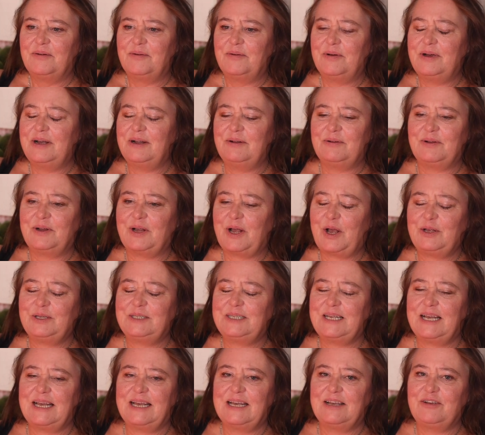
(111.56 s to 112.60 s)
well, it
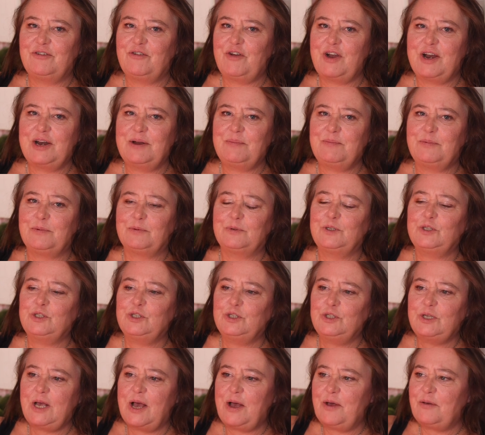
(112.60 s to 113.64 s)
was incredible.
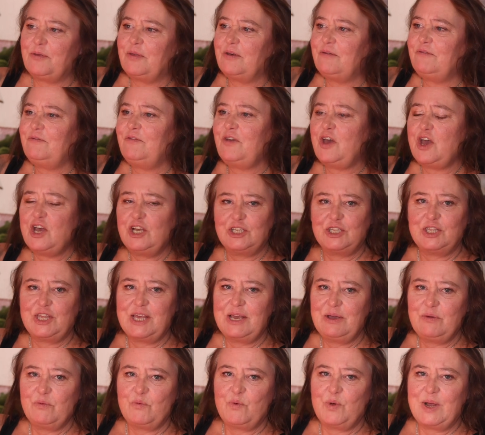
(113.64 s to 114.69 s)
So the first
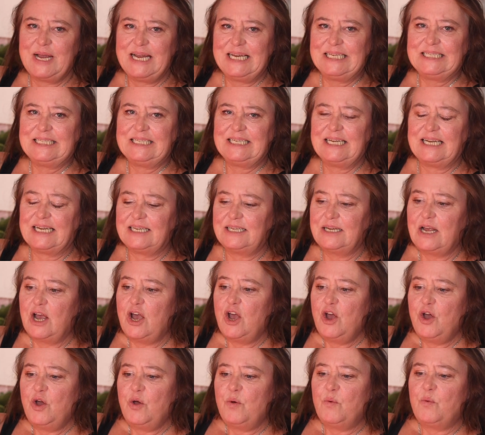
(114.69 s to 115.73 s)
thing we did
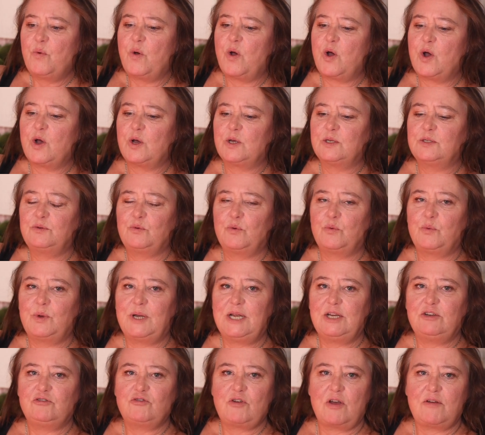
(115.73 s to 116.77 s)
was
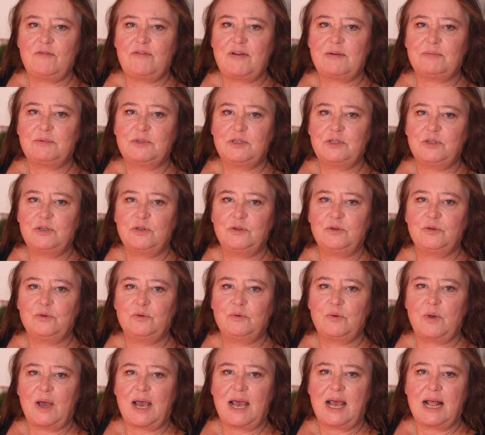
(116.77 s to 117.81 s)
we drove up
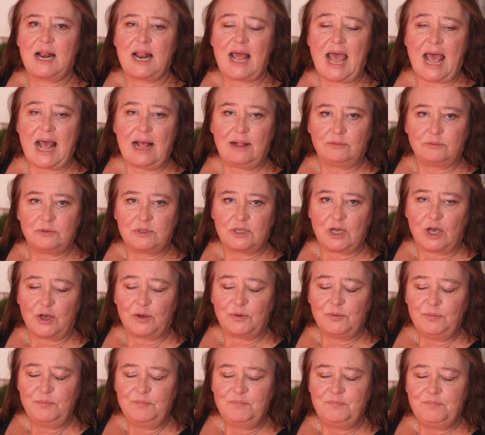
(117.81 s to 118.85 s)
to El
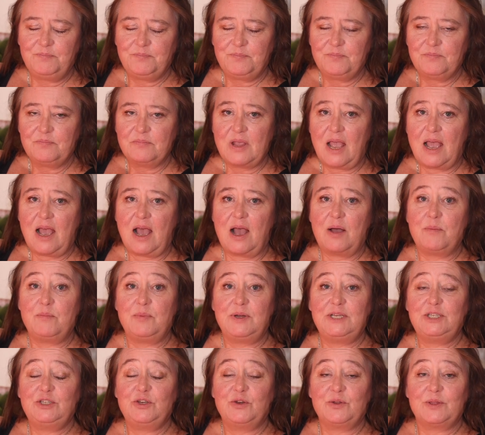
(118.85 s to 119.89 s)
Alto and
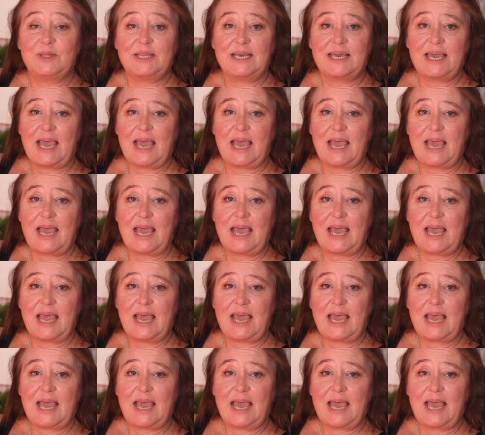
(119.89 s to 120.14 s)
we took the